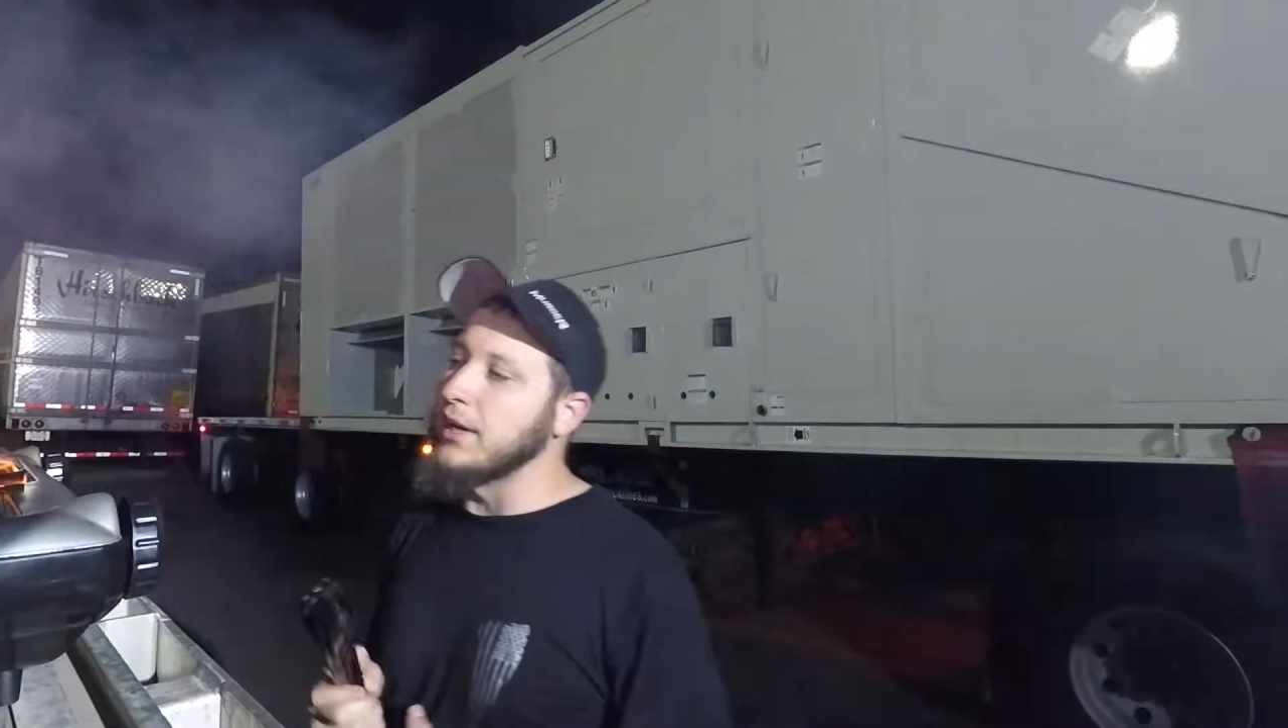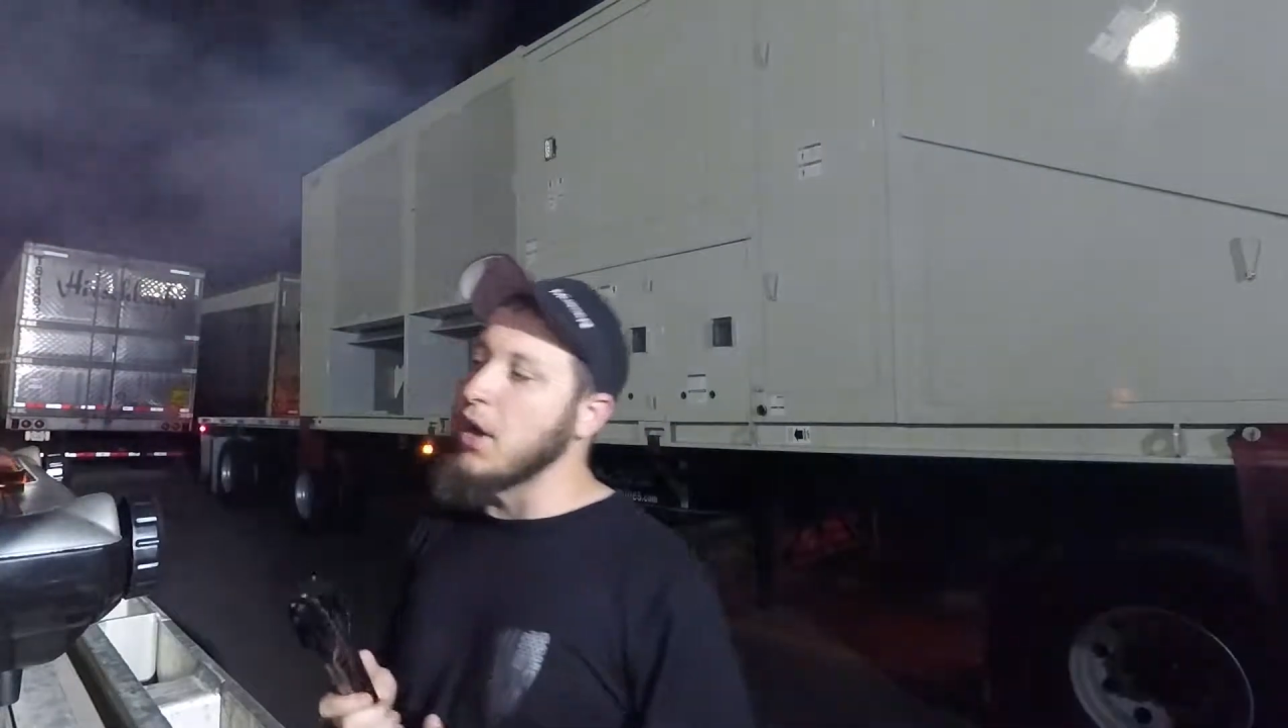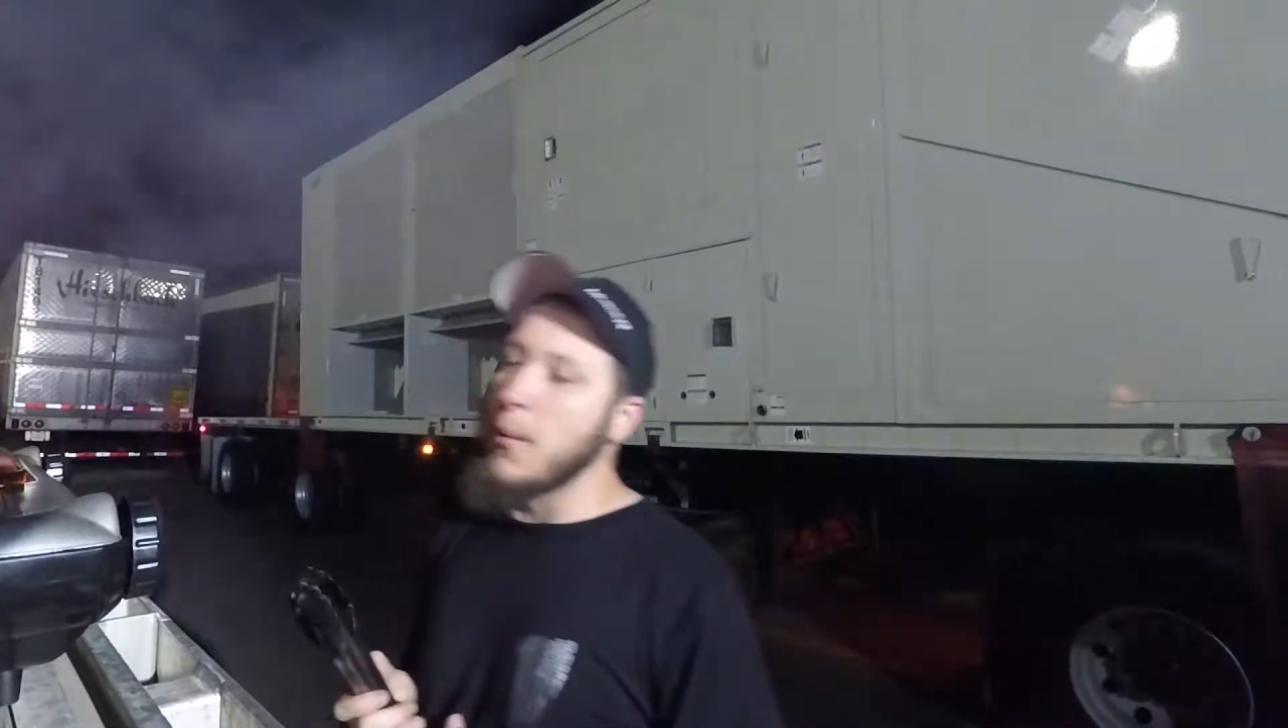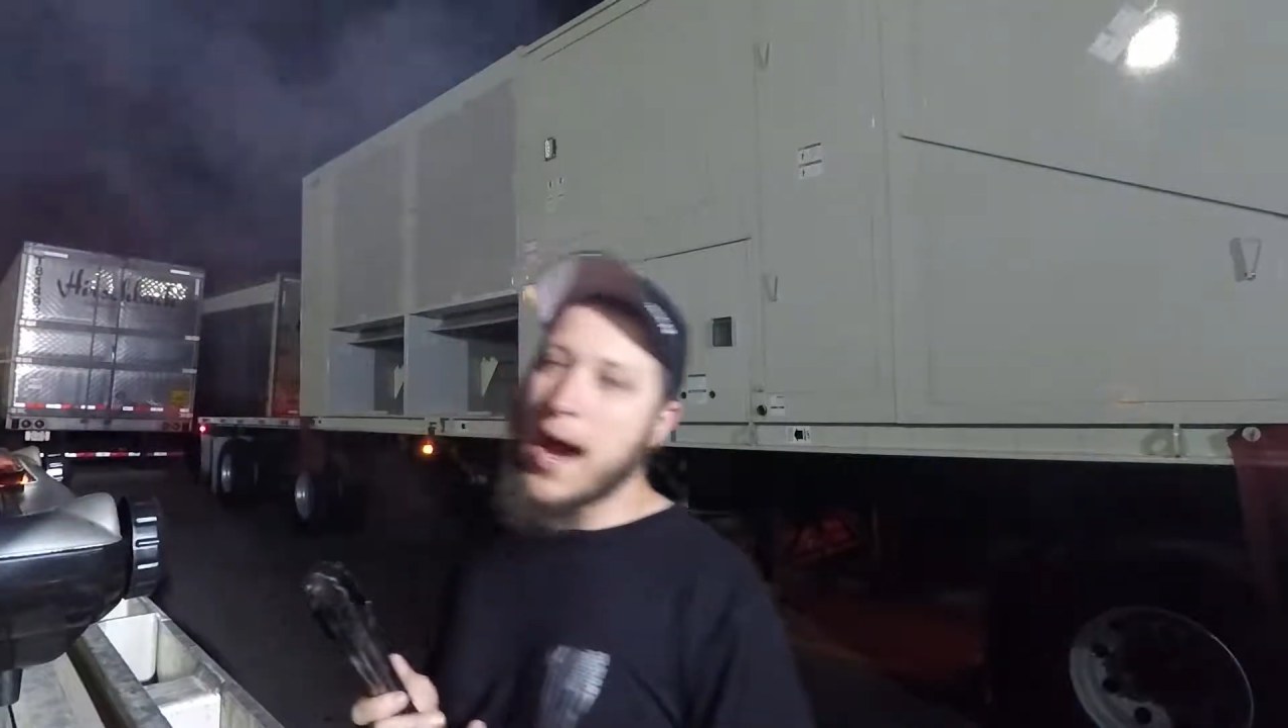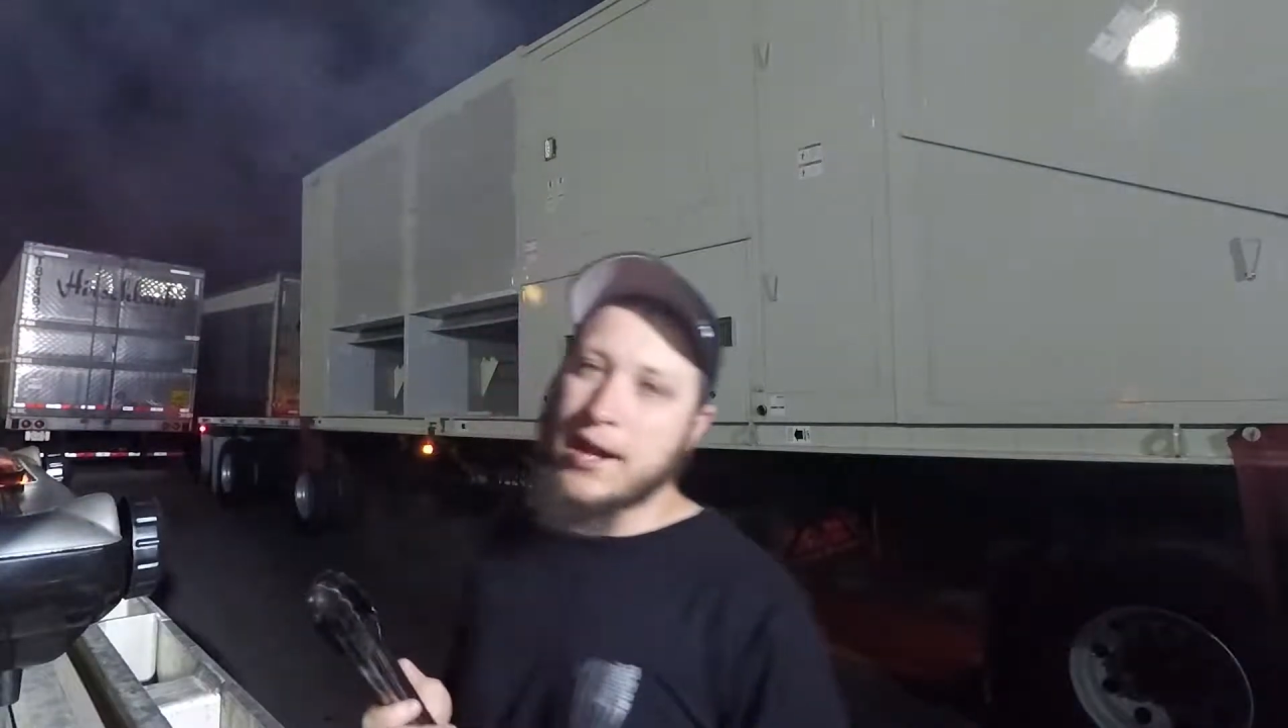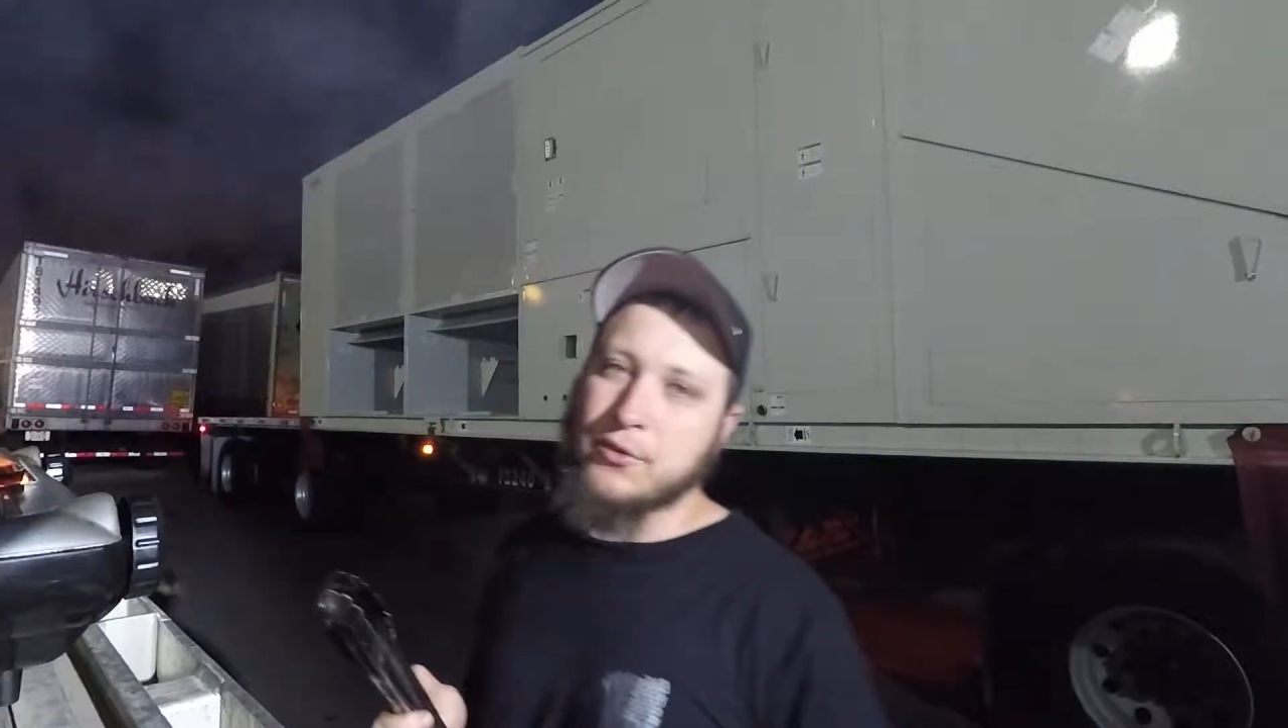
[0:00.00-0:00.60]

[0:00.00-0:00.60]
it to go out.